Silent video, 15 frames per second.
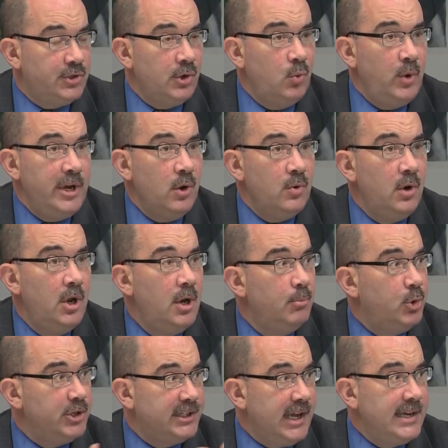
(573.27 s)
So we don't
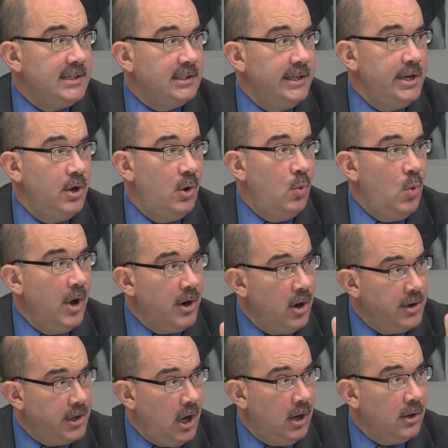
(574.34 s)
precisely know what
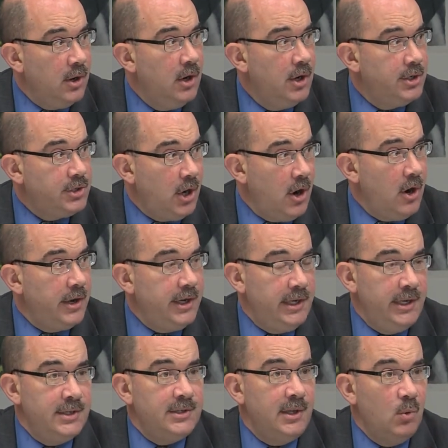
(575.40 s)
our dollar target
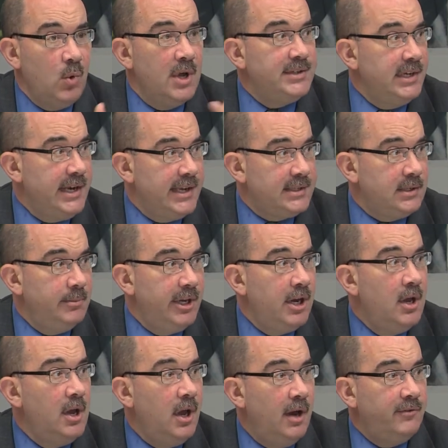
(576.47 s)
is. There was an estimate
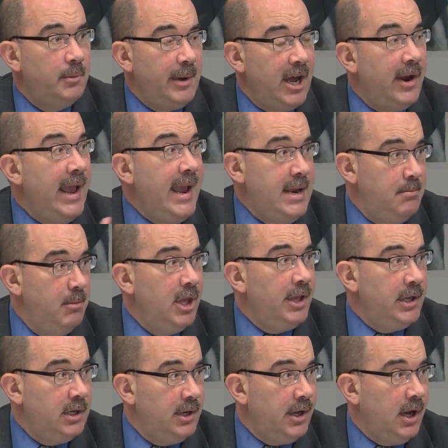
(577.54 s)
of about $8
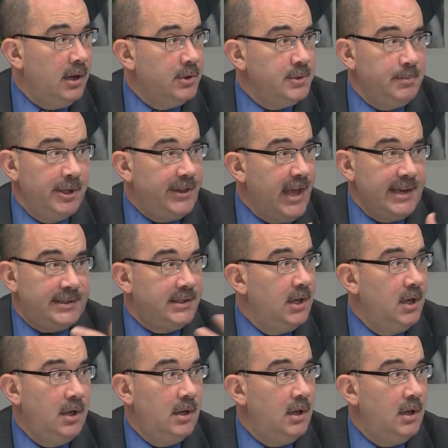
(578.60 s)
million, but that's